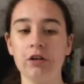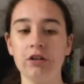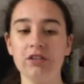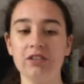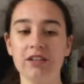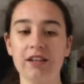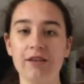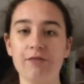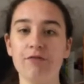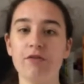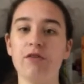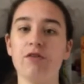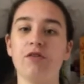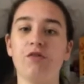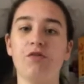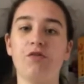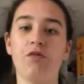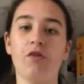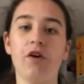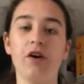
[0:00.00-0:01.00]
delivery is
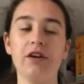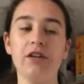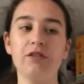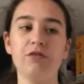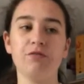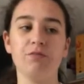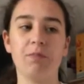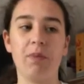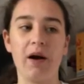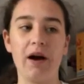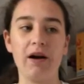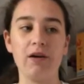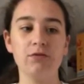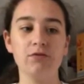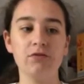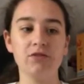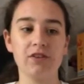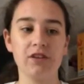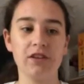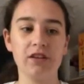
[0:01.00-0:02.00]
five
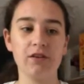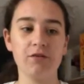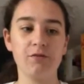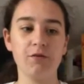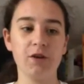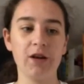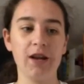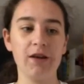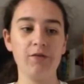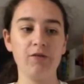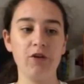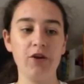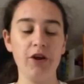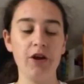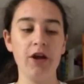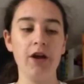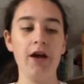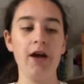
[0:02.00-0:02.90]
pounds I think for delivery